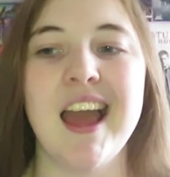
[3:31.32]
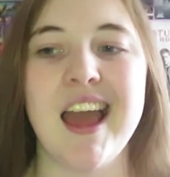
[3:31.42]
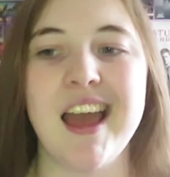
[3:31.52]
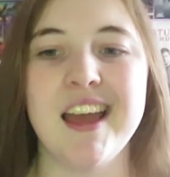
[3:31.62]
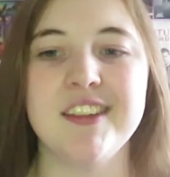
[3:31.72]

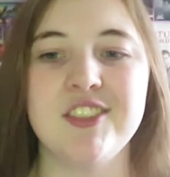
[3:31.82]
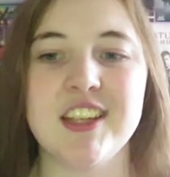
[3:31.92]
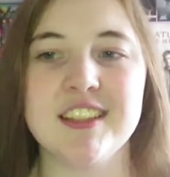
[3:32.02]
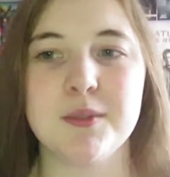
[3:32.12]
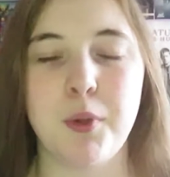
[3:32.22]
and she
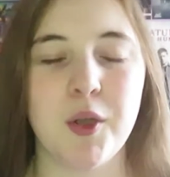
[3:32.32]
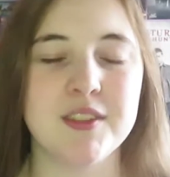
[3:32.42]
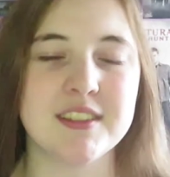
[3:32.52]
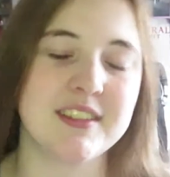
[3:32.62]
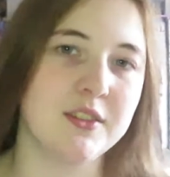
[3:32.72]
has to pose
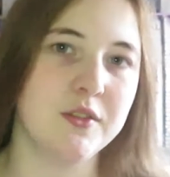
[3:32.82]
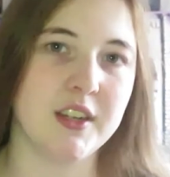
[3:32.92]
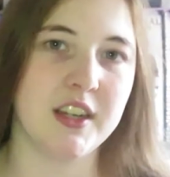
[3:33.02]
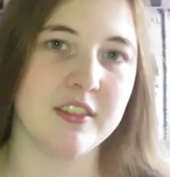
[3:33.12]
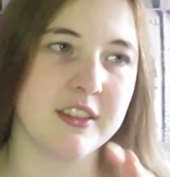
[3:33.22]
as a
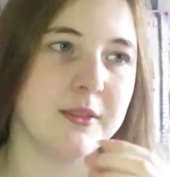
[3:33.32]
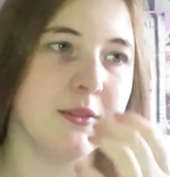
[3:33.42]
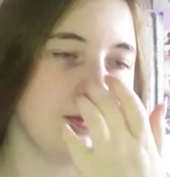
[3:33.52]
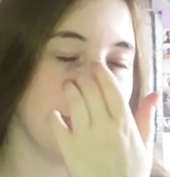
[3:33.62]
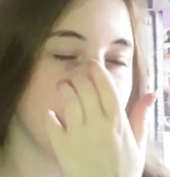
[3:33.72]
Silver
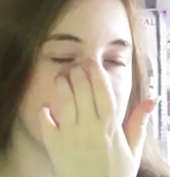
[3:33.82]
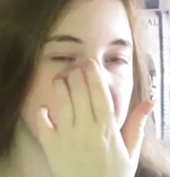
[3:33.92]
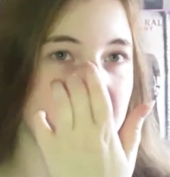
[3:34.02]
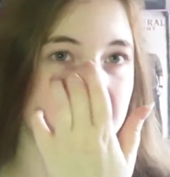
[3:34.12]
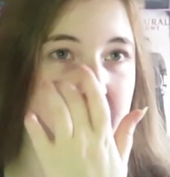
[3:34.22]
and all this
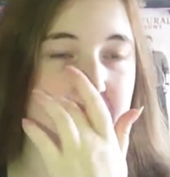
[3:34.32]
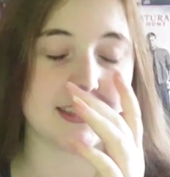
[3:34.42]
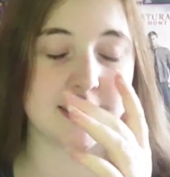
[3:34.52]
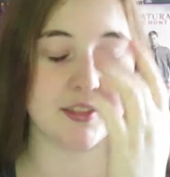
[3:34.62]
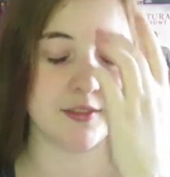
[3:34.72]
stuff, and like
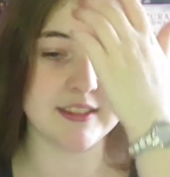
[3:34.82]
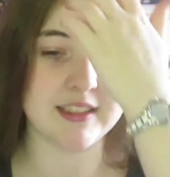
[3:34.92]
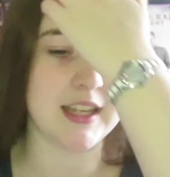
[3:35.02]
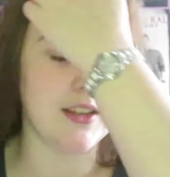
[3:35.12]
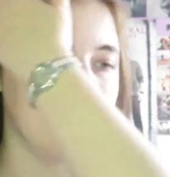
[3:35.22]
the Silvers are
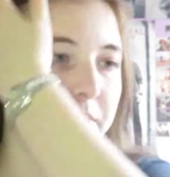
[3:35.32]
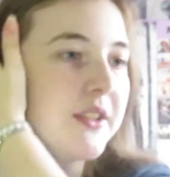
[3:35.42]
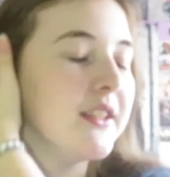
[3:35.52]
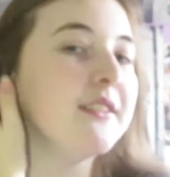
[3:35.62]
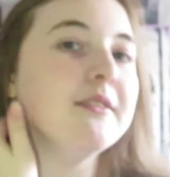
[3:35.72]

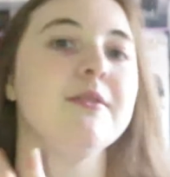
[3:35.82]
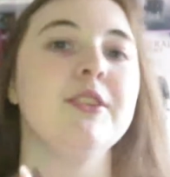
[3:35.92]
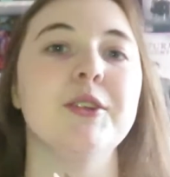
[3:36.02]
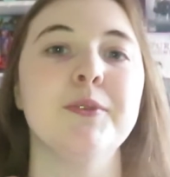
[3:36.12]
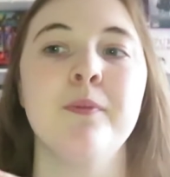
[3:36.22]
evil, and you
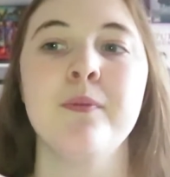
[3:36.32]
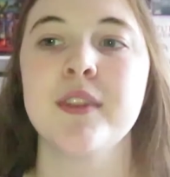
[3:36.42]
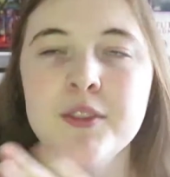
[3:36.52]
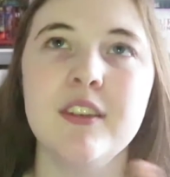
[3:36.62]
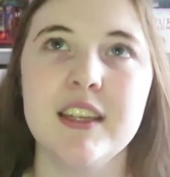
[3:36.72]
know,
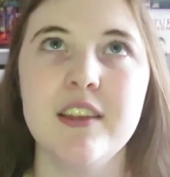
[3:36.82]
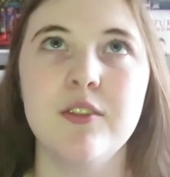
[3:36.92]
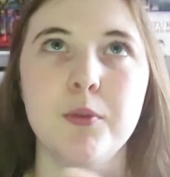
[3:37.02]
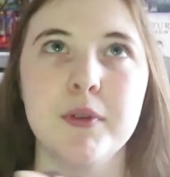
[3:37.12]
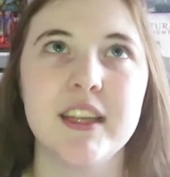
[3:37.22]
well, not
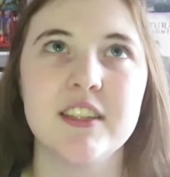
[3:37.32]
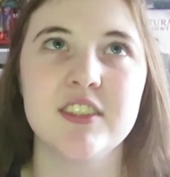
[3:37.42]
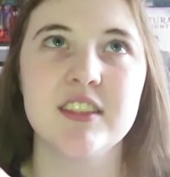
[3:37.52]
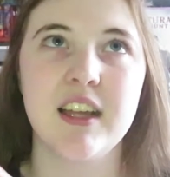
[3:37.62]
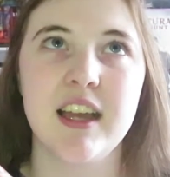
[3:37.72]
evil, but they're
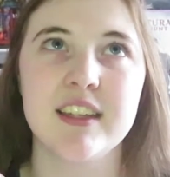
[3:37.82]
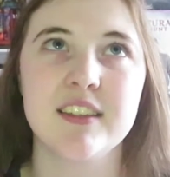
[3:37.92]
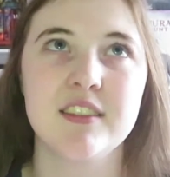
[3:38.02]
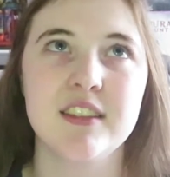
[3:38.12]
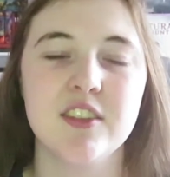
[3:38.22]
just
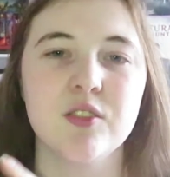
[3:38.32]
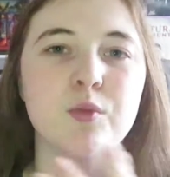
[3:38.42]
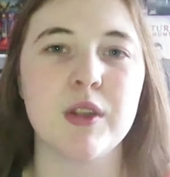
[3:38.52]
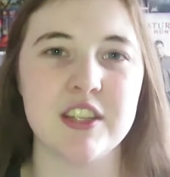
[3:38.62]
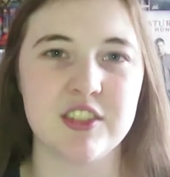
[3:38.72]
like, they're the
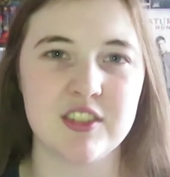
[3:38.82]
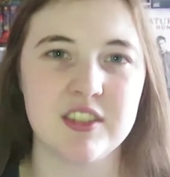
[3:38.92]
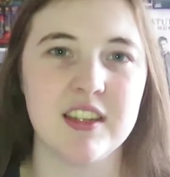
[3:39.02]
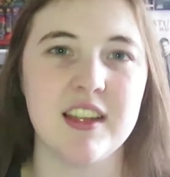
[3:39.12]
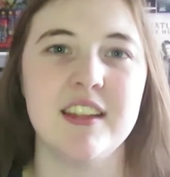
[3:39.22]
rich
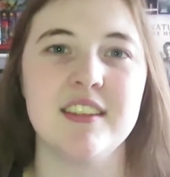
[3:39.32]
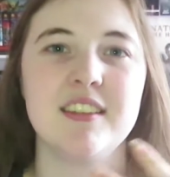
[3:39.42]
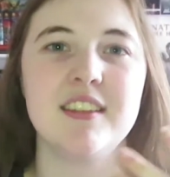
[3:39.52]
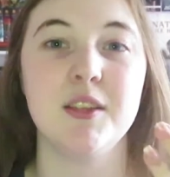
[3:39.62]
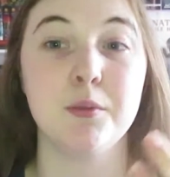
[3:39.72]
and
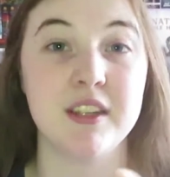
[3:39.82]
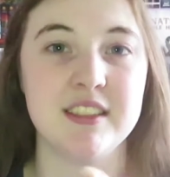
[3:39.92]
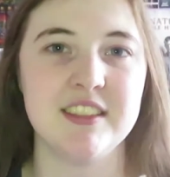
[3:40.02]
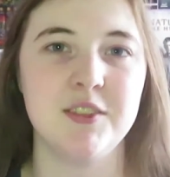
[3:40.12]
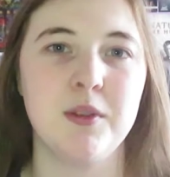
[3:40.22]
the
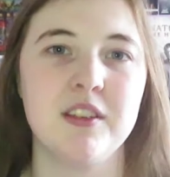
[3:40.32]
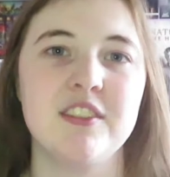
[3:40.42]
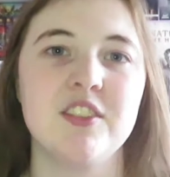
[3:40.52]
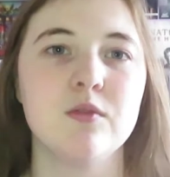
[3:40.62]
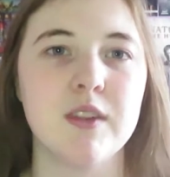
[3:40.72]
oppressors,
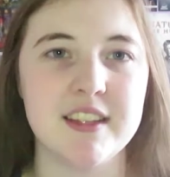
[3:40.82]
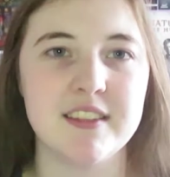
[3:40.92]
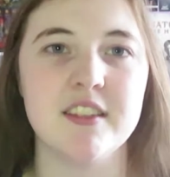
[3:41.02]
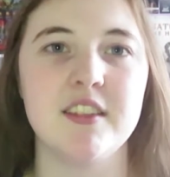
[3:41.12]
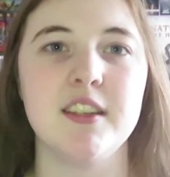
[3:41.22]
whereas the
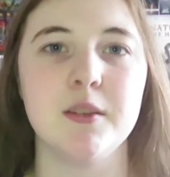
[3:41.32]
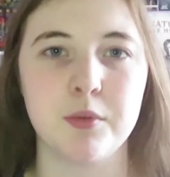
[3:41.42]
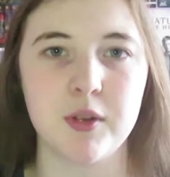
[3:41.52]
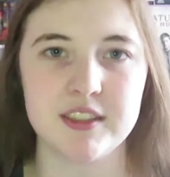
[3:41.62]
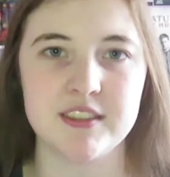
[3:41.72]
Reds are the
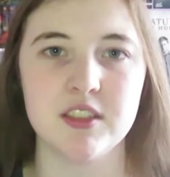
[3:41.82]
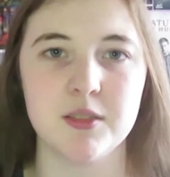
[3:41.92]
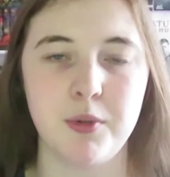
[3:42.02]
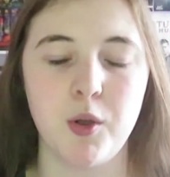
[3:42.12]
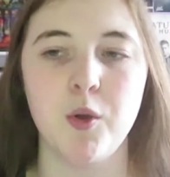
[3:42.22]
oppressed and the
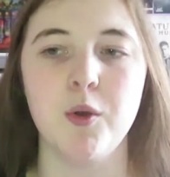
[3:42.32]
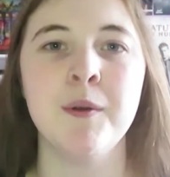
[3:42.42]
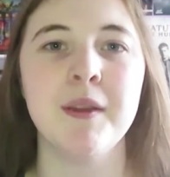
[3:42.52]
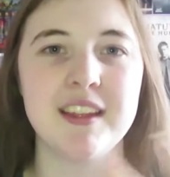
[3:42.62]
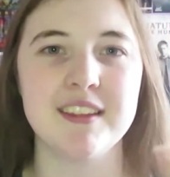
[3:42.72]
poor.
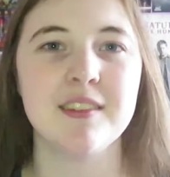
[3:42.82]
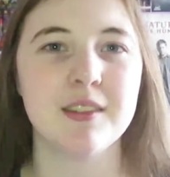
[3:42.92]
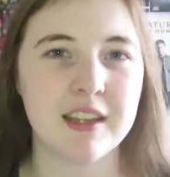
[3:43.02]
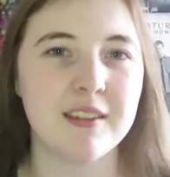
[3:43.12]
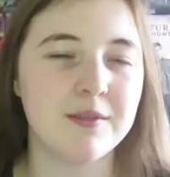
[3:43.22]
It's
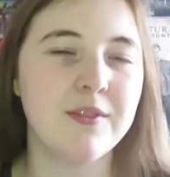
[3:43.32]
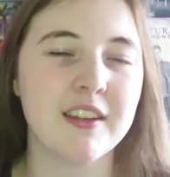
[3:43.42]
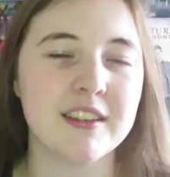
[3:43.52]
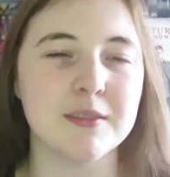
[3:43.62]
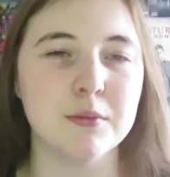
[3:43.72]

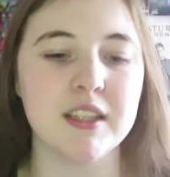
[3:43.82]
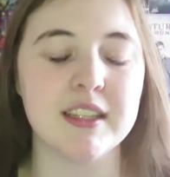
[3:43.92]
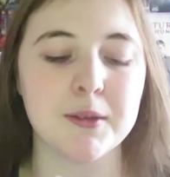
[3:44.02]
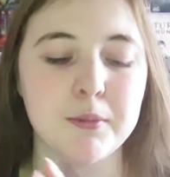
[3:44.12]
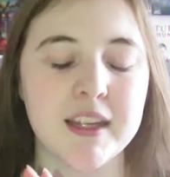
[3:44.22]
very
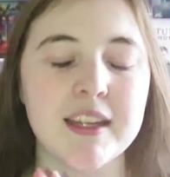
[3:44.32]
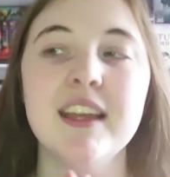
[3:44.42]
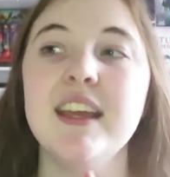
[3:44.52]
symbolic. But